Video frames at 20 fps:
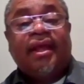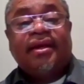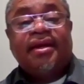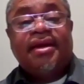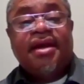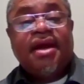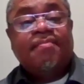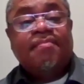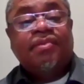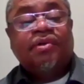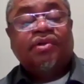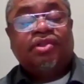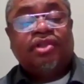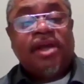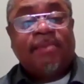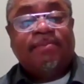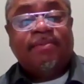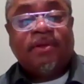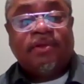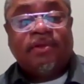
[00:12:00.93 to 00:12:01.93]
in Numbers
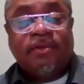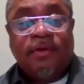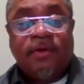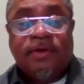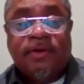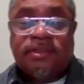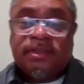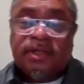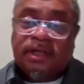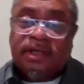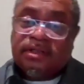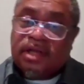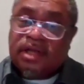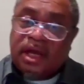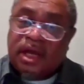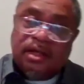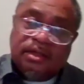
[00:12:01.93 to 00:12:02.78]
chapter 36.